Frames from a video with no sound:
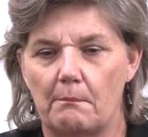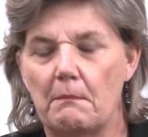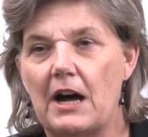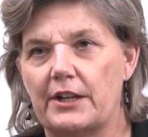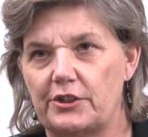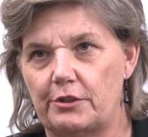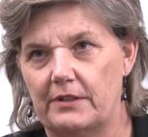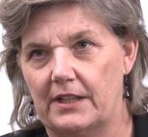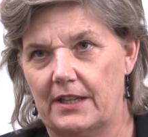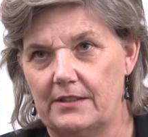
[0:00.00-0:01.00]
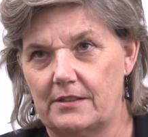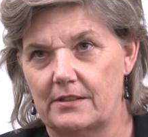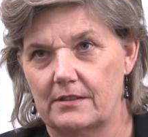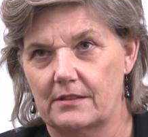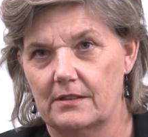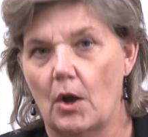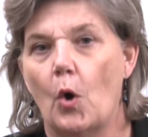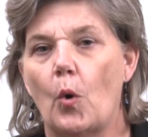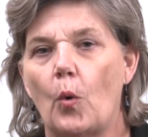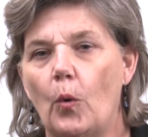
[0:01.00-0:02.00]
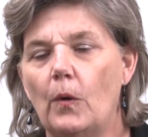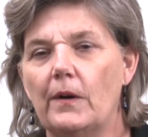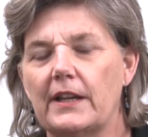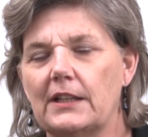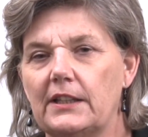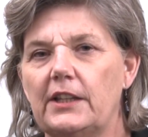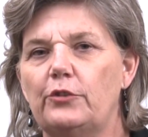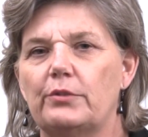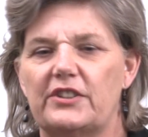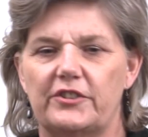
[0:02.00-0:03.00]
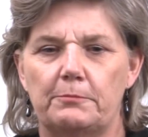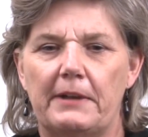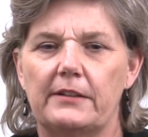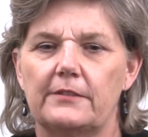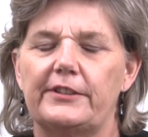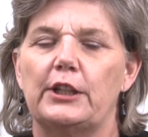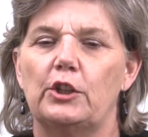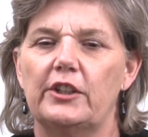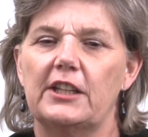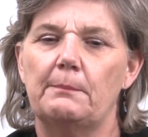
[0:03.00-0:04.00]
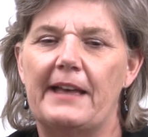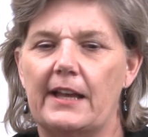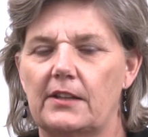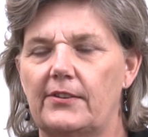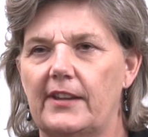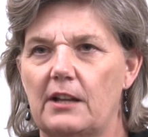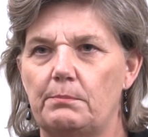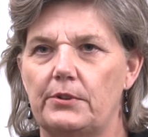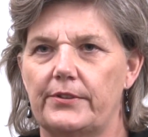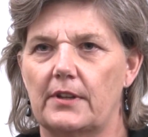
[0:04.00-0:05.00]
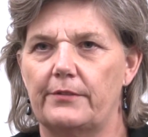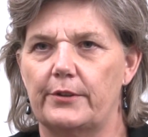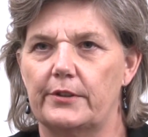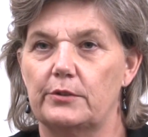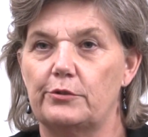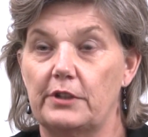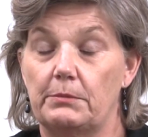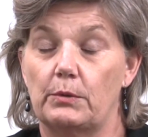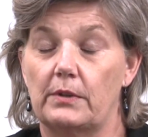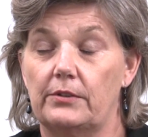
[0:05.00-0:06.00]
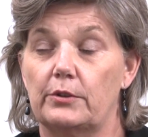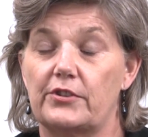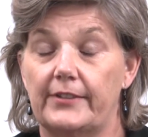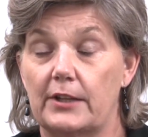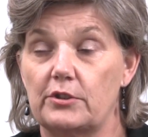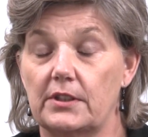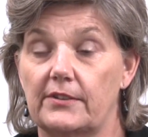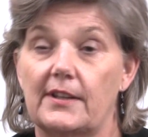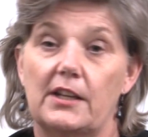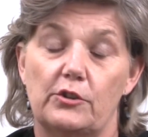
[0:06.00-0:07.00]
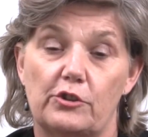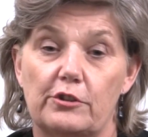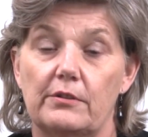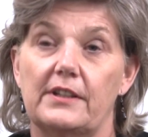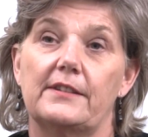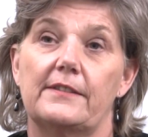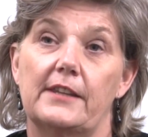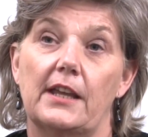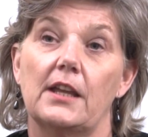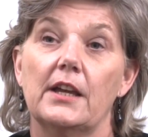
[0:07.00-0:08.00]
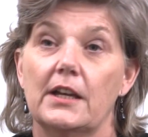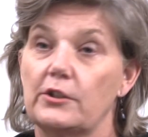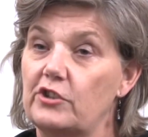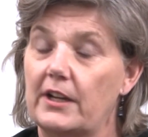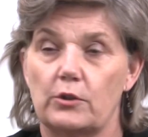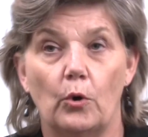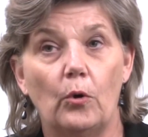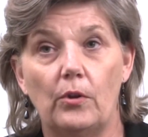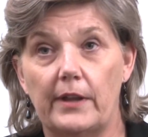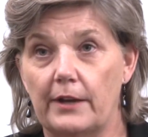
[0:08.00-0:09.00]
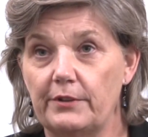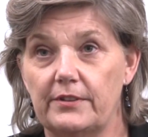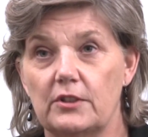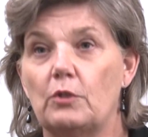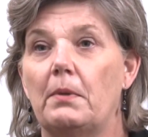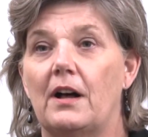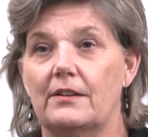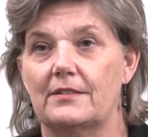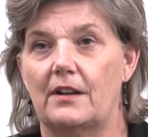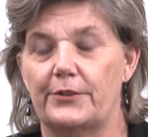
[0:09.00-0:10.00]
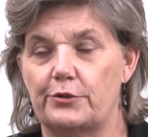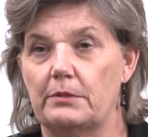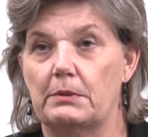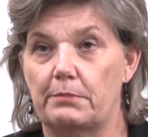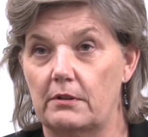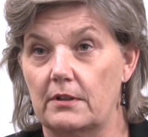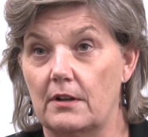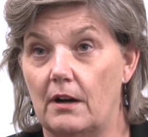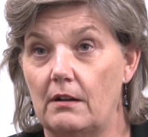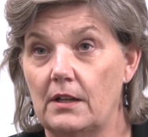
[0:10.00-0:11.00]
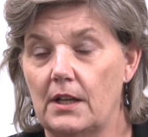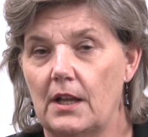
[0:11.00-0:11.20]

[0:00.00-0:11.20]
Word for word: monitoring it, or at least retrospectively looking back at samples of the treatment research sessions and ensuring that they checked all, every single box on the treatment protocol